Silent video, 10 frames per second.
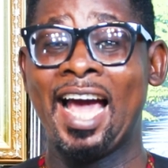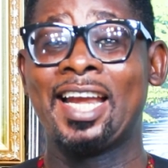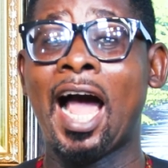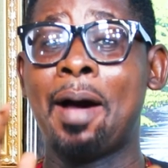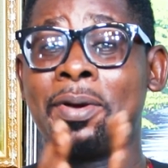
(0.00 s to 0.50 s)
And
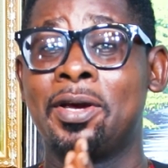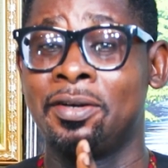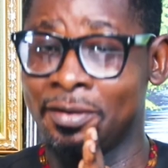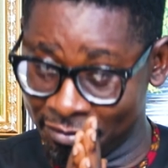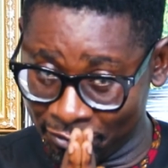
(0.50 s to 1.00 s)
happy
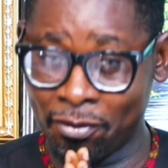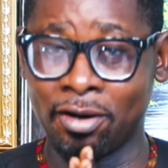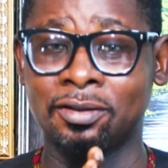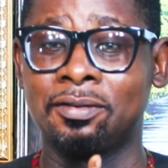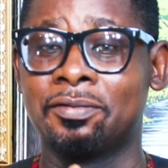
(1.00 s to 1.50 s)

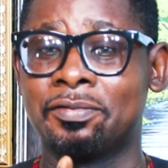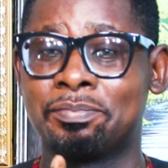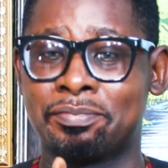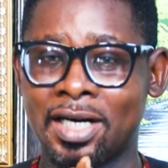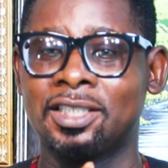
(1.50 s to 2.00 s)
World
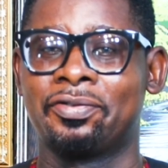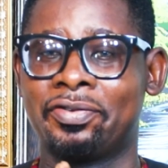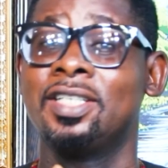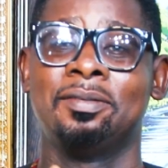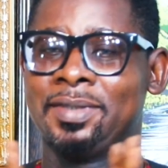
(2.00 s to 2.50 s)
Press
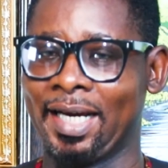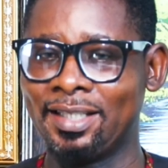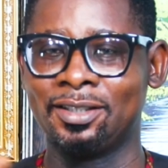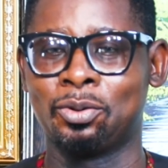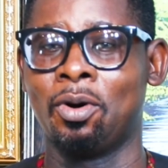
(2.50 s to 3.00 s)
Freedom
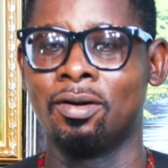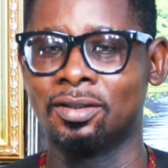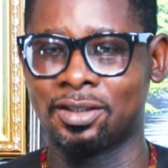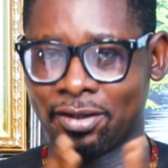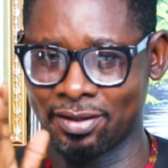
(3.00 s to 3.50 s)
Day to all
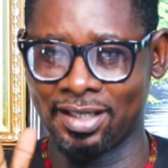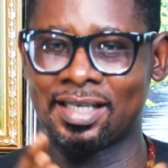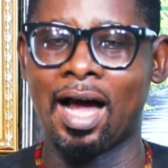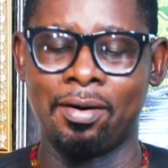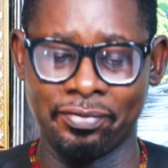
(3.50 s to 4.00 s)
the journalists
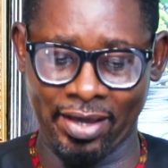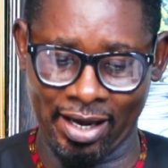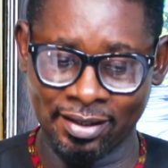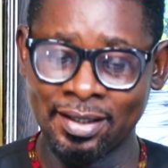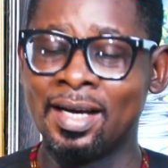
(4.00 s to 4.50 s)
out
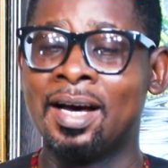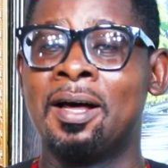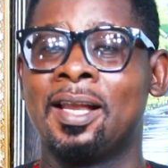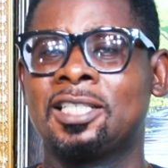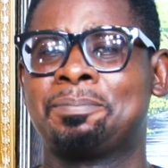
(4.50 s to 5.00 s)
there.
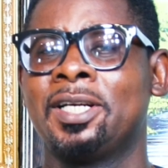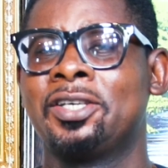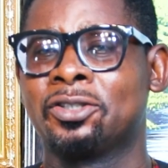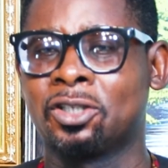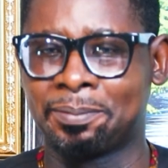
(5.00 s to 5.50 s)
Let's bring
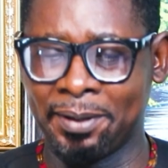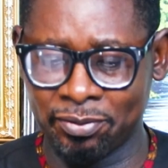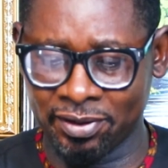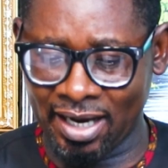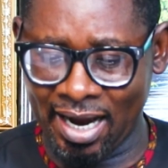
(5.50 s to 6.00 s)
you to speed
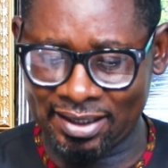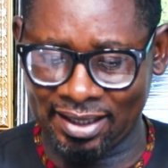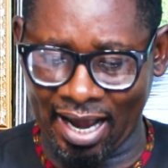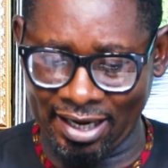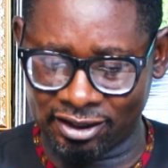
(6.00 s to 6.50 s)
with the
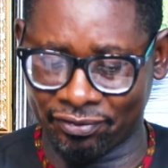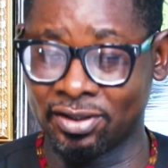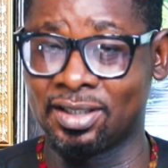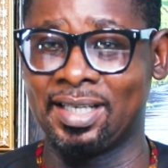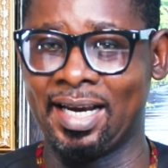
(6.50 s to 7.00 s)
headlines for
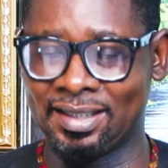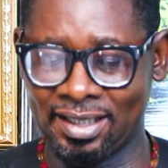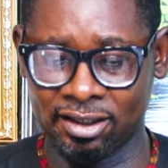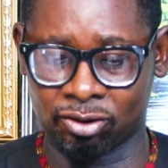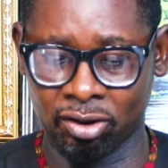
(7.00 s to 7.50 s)
today.
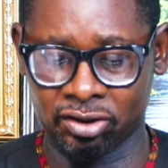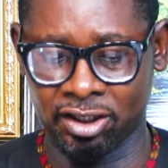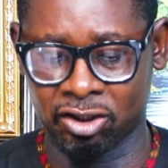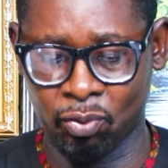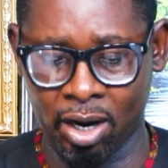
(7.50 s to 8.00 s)
Daily Trust
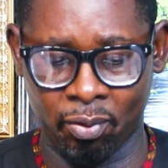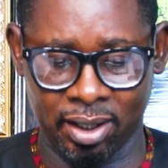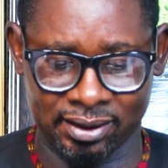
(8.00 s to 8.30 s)
is where we're